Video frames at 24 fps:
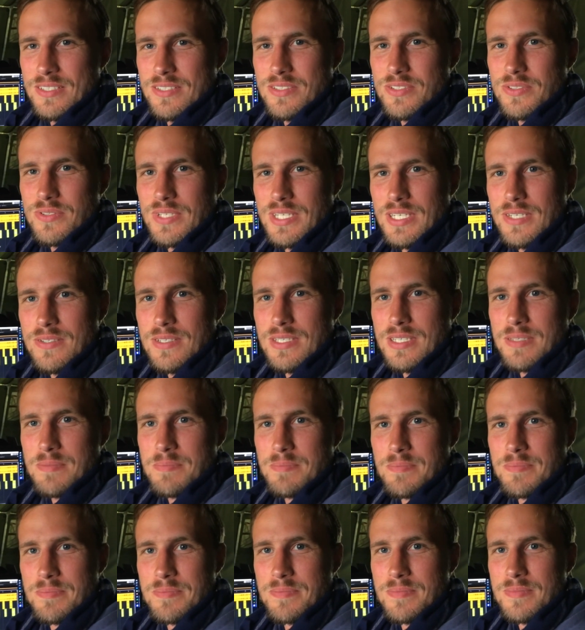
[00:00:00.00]
so now
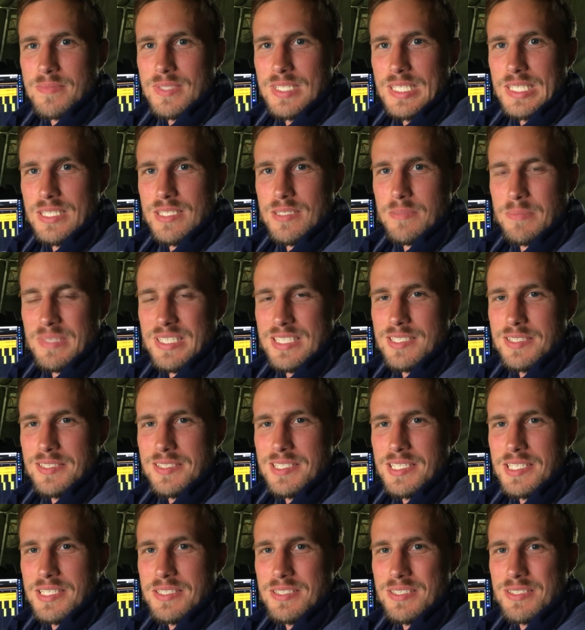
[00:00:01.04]
I'm in the meeting
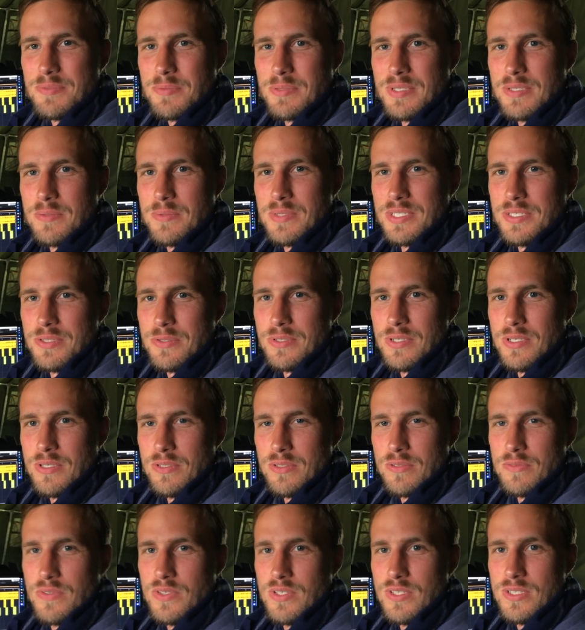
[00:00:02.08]
tent where we do all
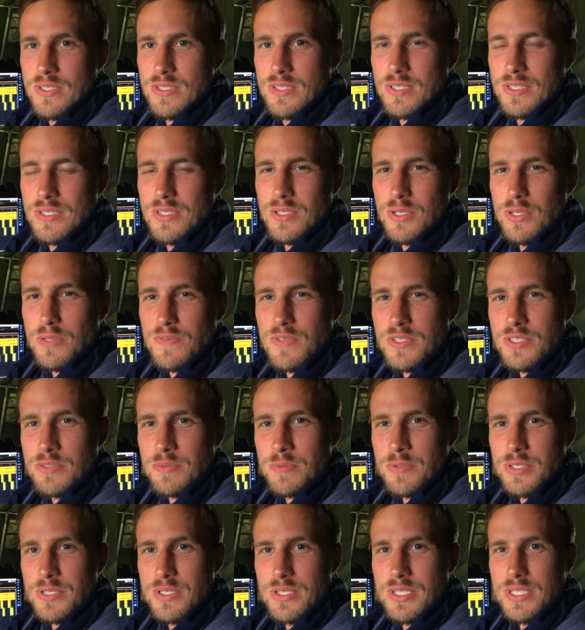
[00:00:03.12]
of our office
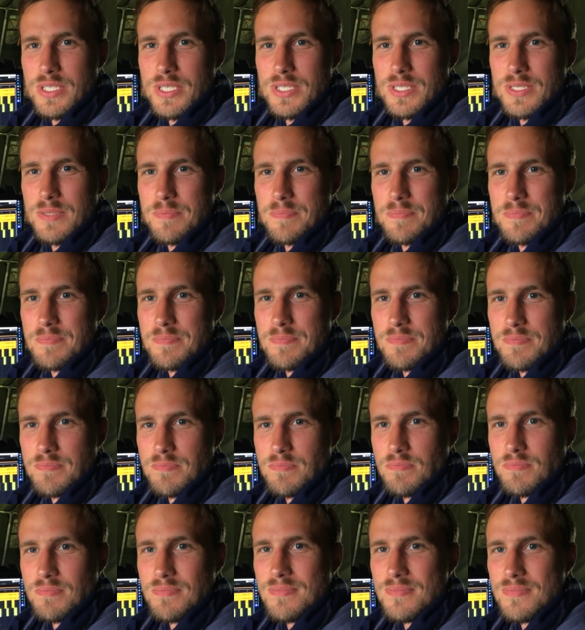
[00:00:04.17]
work,
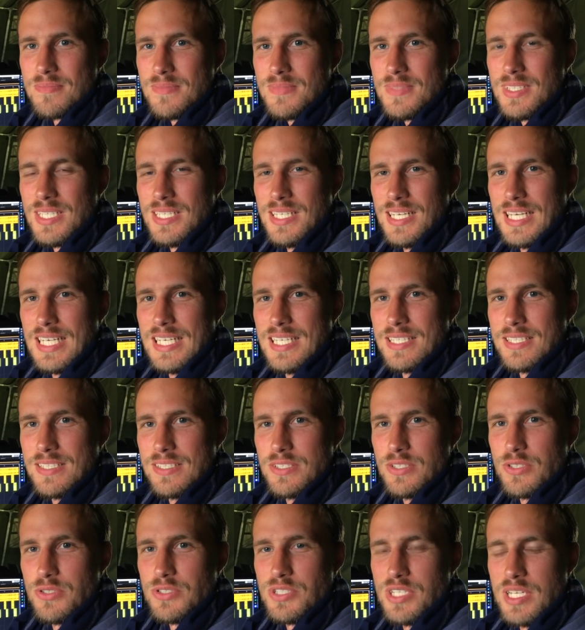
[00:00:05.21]
and
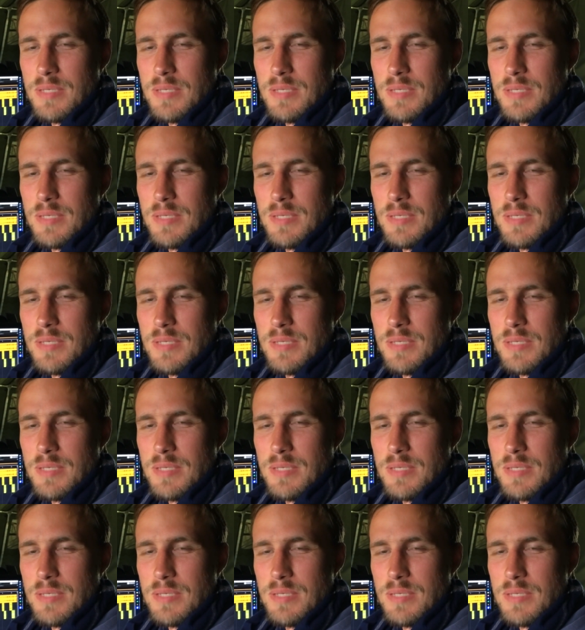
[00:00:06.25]
usually